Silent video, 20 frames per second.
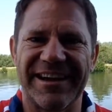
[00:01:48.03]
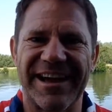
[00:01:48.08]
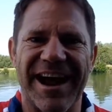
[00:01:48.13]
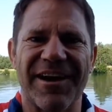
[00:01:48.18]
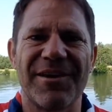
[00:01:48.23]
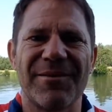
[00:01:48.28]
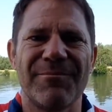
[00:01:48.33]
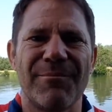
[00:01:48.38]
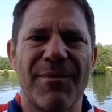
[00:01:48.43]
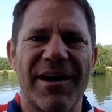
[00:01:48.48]

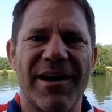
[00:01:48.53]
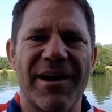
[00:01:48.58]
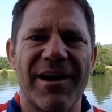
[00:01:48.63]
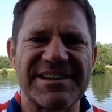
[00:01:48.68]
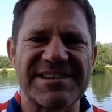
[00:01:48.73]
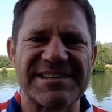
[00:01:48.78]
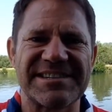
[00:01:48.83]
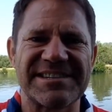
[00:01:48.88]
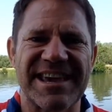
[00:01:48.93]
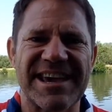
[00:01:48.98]
Aaron Meyer
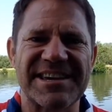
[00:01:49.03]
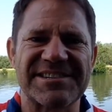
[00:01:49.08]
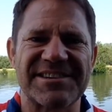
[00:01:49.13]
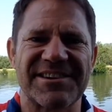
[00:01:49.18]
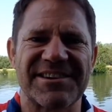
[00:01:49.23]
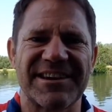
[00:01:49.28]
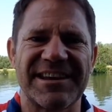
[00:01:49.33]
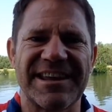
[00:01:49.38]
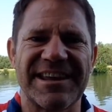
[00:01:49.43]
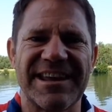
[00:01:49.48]
says, yes,
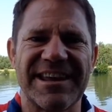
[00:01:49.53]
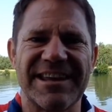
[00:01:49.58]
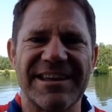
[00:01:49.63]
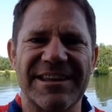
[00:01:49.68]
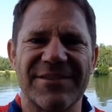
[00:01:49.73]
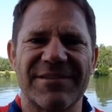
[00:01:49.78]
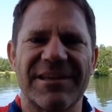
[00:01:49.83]
I can hear you.